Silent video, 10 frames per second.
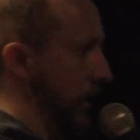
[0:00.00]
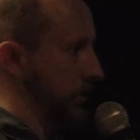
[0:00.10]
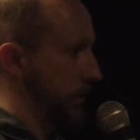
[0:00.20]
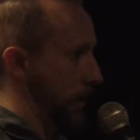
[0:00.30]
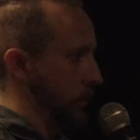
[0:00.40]
let's
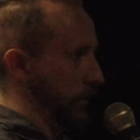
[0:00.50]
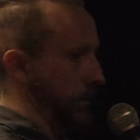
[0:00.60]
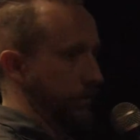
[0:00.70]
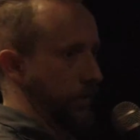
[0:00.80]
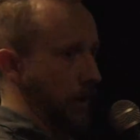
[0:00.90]
start
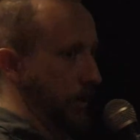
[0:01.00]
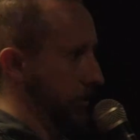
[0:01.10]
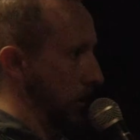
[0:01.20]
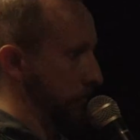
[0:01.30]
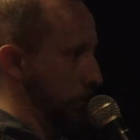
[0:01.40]
with,
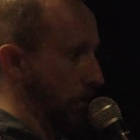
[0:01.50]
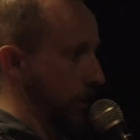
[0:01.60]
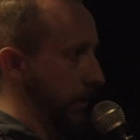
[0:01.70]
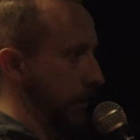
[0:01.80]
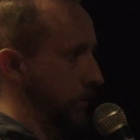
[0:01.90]
sorry if I
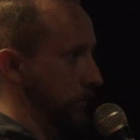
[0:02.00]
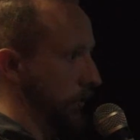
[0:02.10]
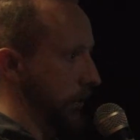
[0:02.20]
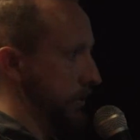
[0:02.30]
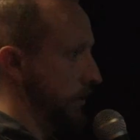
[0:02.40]
blind anyone
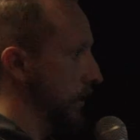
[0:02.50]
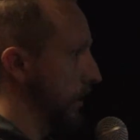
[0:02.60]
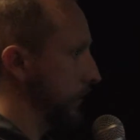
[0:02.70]
with this.